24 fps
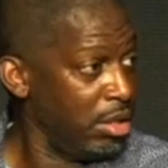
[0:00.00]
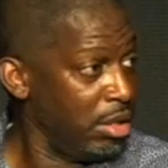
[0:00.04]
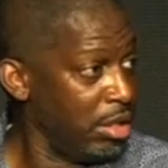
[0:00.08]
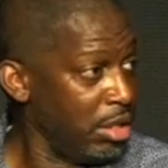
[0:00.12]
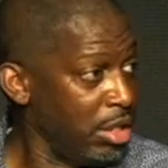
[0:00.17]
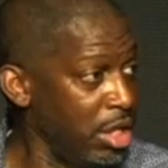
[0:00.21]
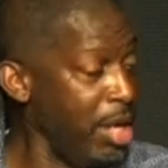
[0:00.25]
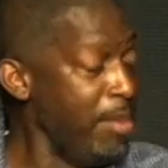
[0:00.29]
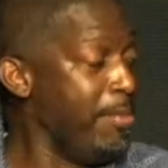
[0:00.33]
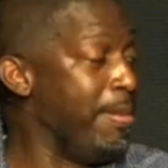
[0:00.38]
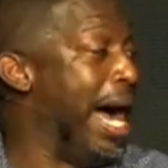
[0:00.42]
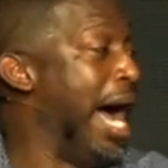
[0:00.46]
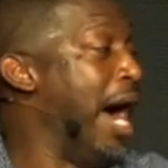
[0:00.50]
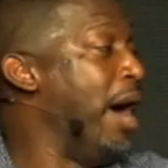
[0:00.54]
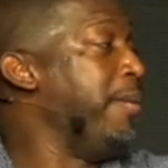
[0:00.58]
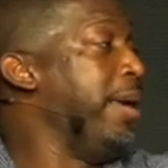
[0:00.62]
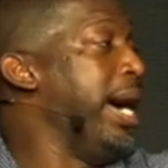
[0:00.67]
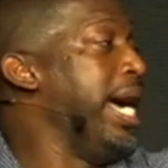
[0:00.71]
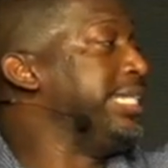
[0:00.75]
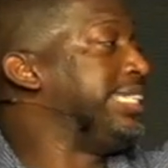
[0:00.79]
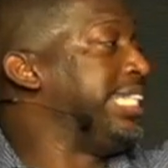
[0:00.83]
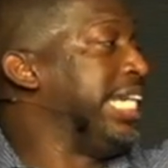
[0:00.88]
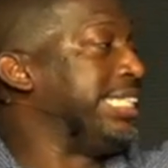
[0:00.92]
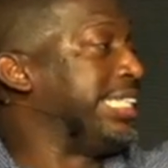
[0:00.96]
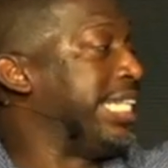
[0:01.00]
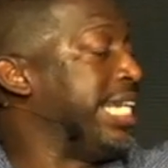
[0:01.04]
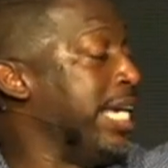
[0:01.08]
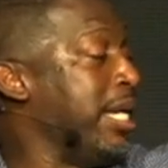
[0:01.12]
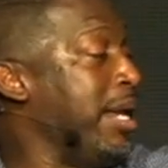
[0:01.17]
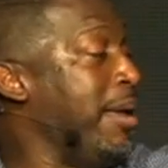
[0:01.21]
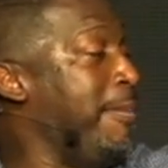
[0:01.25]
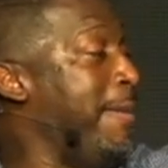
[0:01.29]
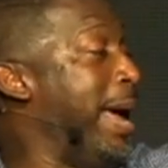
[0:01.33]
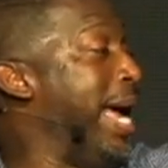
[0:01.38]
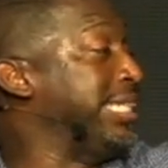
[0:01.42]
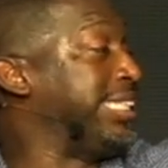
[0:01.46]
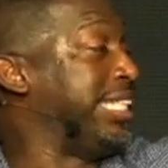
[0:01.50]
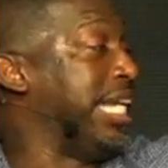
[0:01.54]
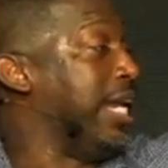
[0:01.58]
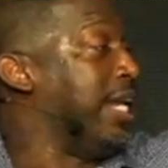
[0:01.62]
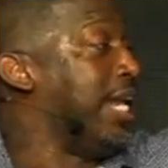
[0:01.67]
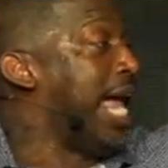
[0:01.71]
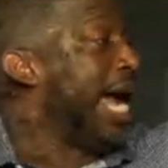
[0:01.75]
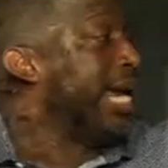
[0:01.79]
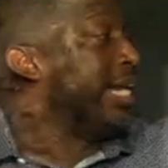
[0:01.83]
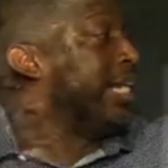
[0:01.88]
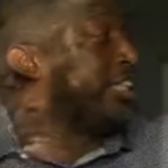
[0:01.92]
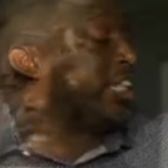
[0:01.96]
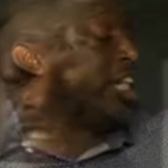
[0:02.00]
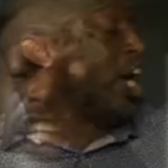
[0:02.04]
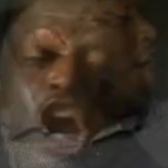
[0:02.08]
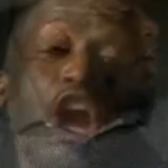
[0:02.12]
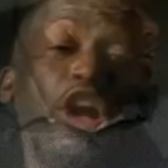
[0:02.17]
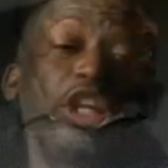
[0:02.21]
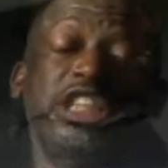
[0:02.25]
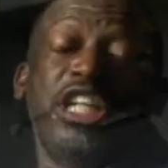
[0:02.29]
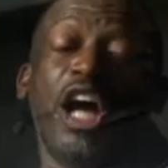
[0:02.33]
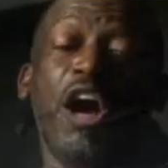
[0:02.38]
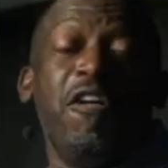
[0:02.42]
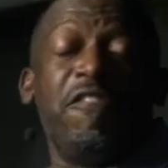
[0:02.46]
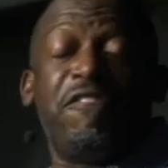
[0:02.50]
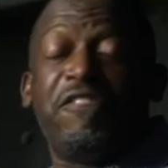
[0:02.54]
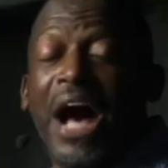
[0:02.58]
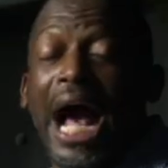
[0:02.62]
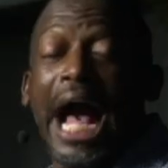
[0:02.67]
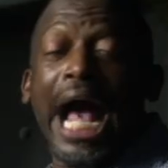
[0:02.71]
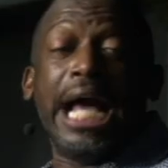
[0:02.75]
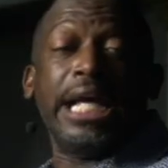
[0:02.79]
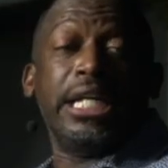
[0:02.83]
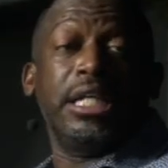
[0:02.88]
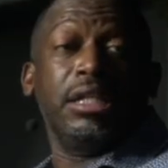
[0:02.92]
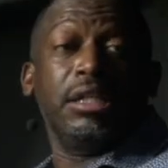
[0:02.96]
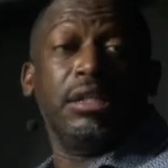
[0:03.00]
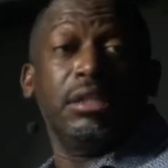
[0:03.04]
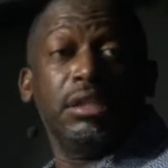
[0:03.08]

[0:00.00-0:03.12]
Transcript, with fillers: You might well just get a match and light the church on fire.